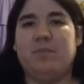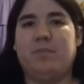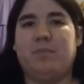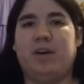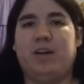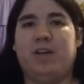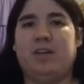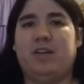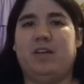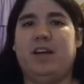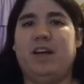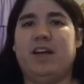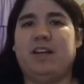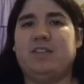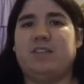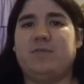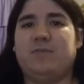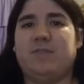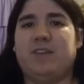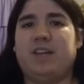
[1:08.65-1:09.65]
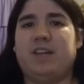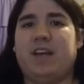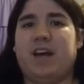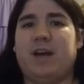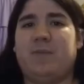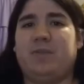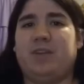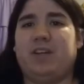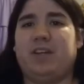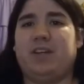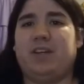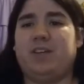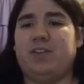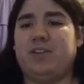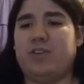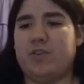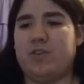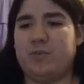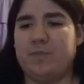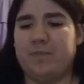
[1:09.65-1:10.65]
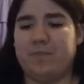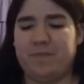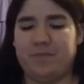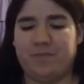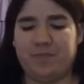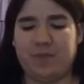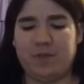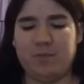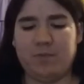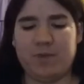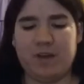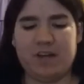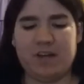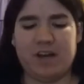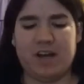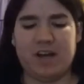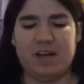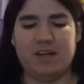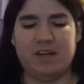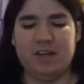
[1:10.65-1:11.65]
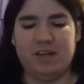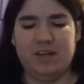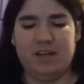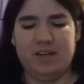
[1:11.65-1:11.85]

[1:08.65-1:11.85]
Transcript: But as of late, I'm like, you know, why not?